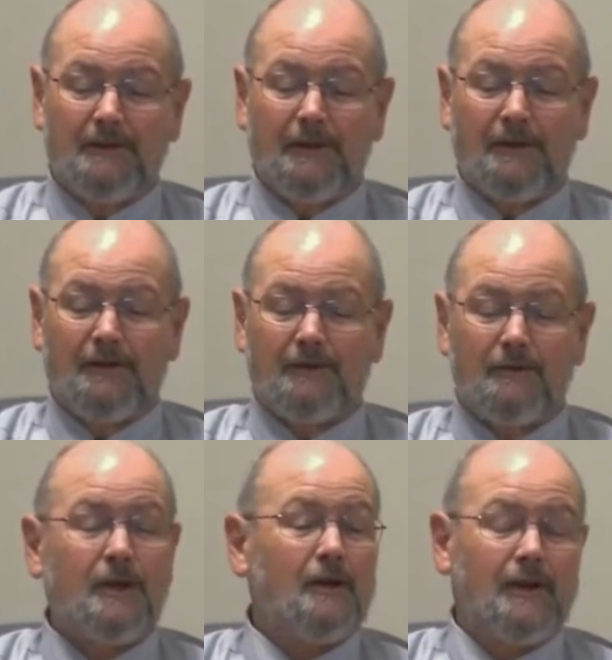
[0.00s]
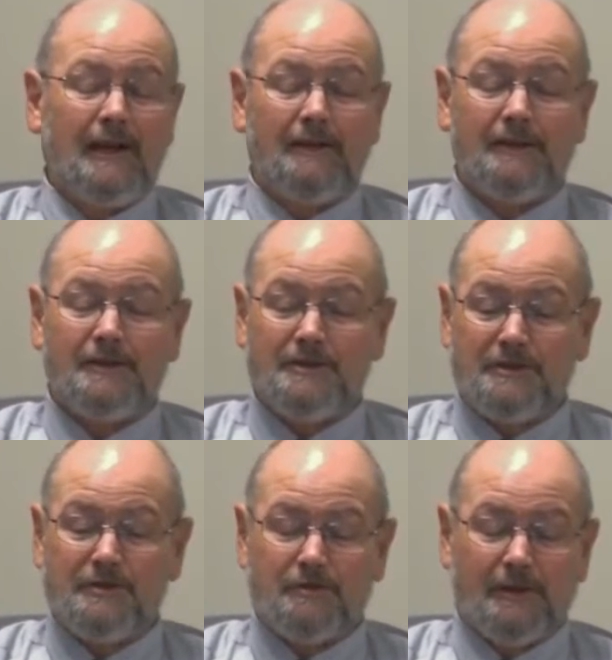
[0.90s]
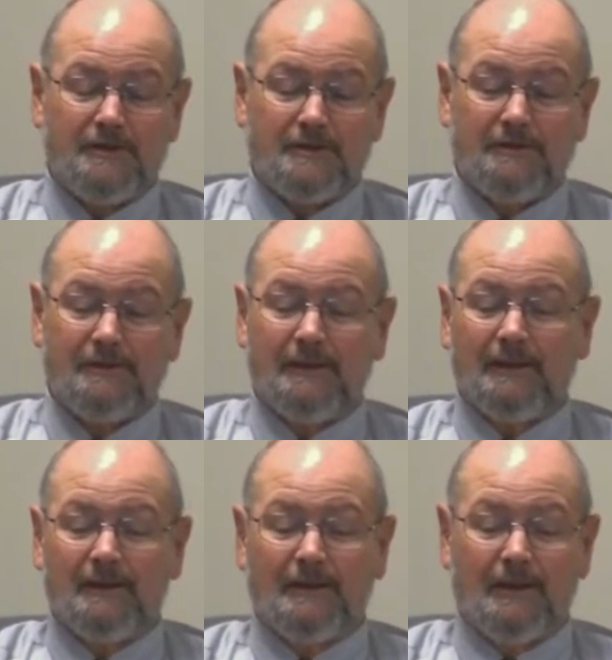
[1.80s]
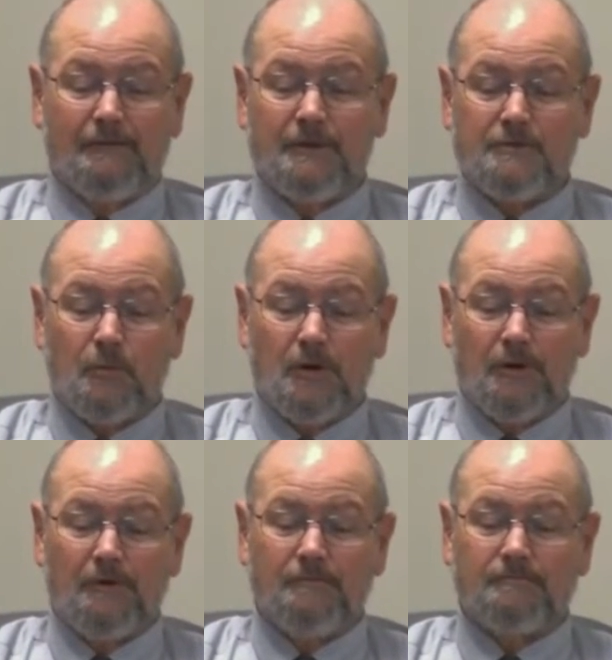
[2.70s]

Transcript: to carry out his instruction of his word.